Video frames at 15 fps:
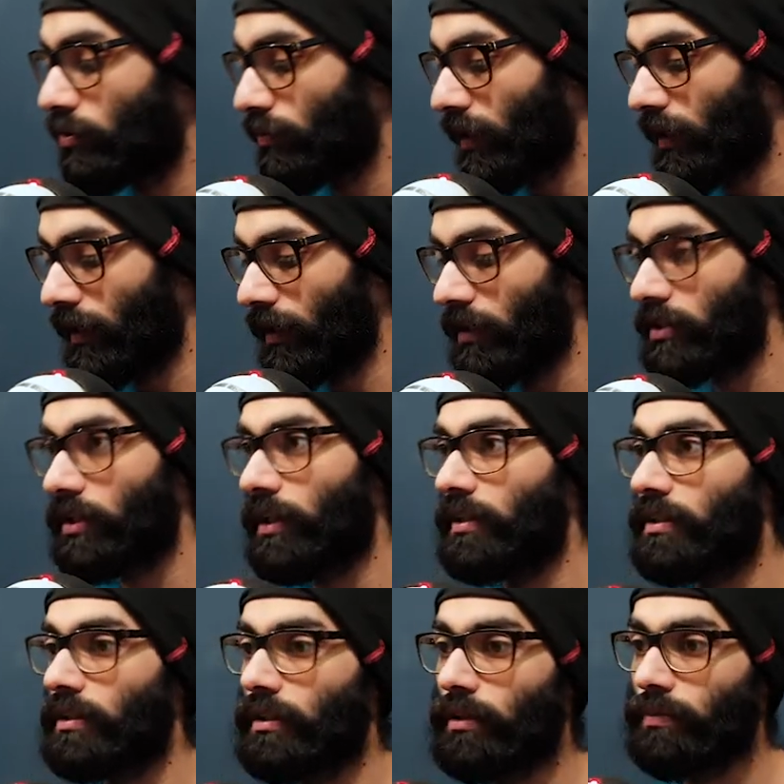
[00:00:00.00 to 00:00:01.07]
my AHK
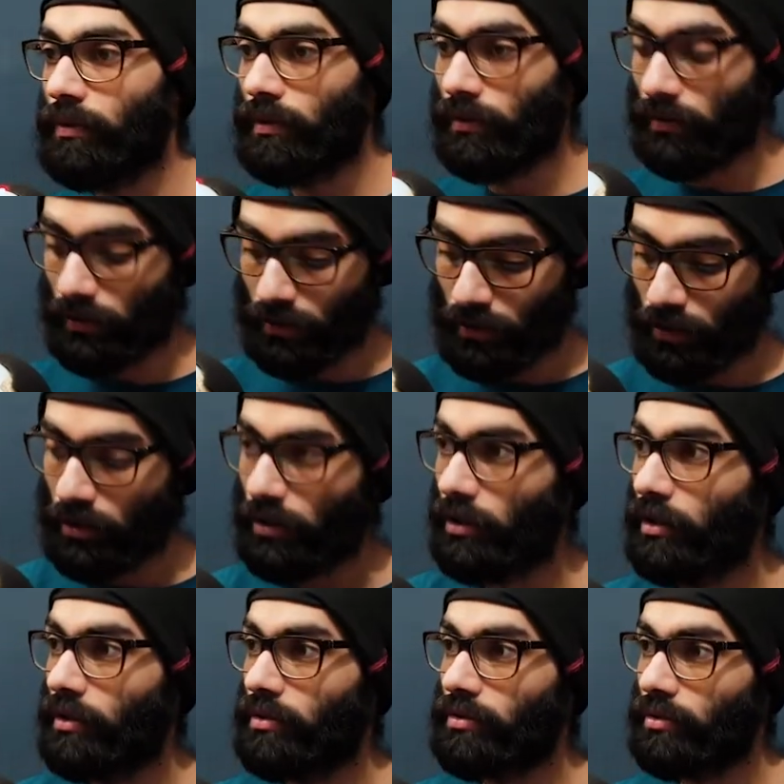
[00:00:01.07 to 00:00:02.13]
script here.
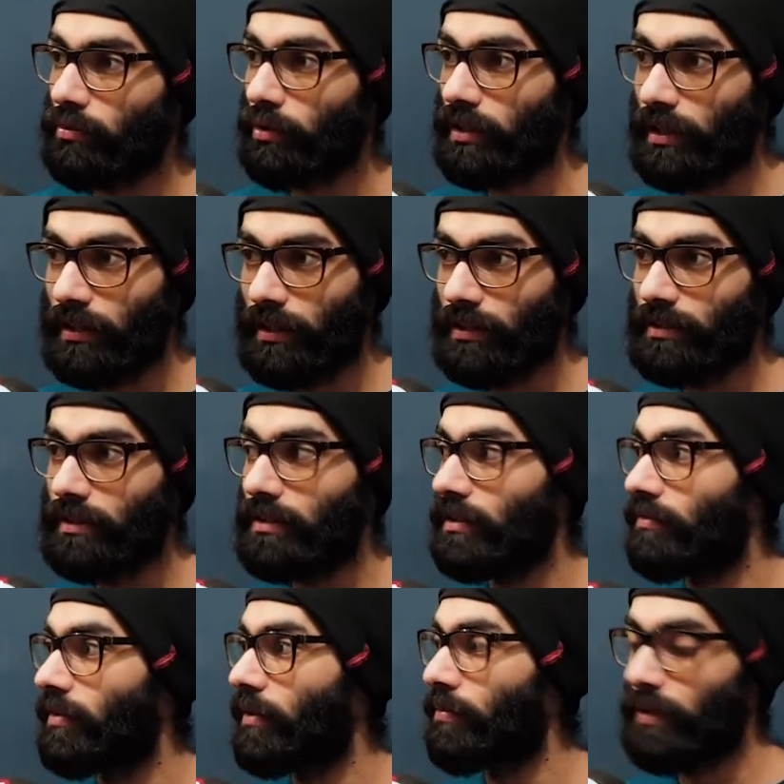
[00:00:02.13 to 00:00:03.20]
So what that does is
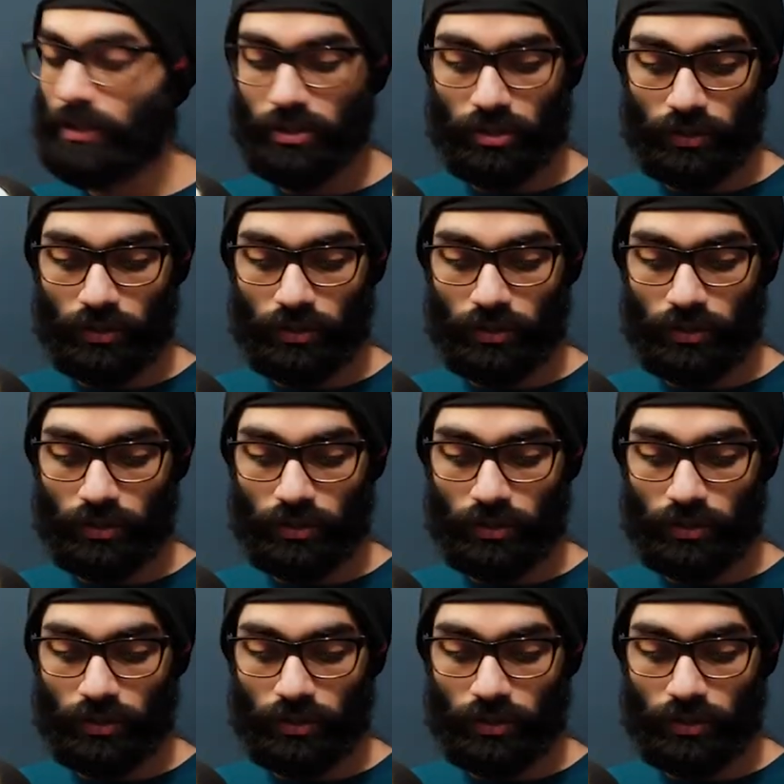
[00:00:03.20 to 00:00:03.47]
if I press